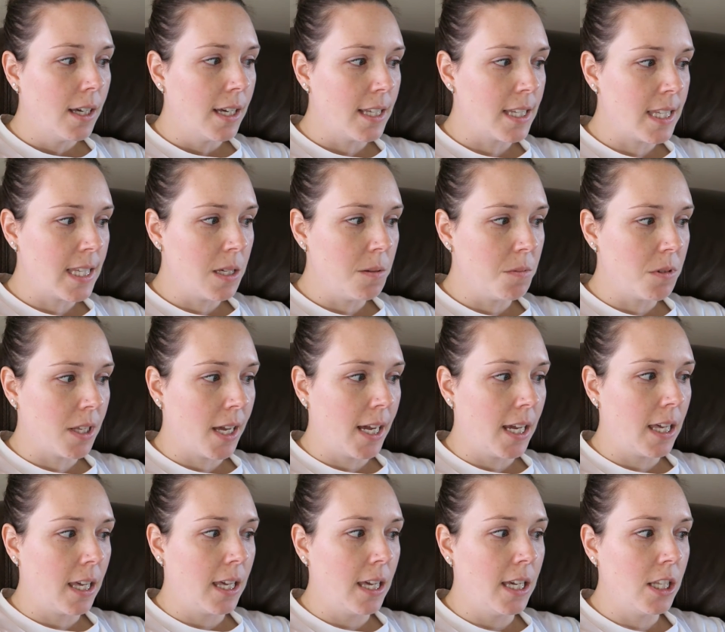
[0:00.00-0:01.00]
it seems
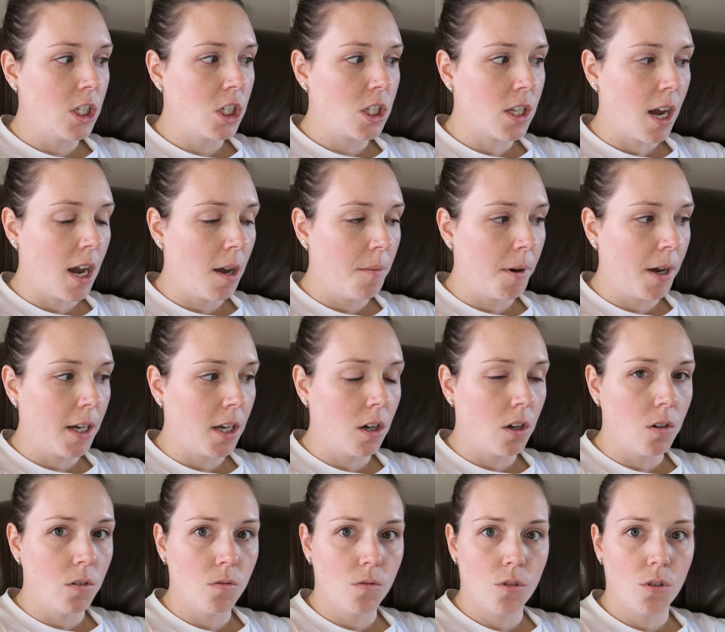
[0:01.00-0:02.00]
like each time I
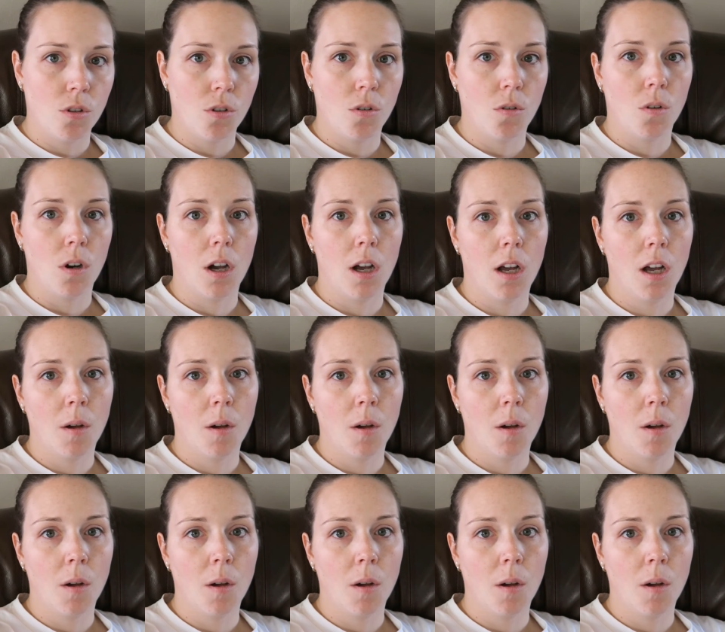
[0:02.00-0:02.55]
go to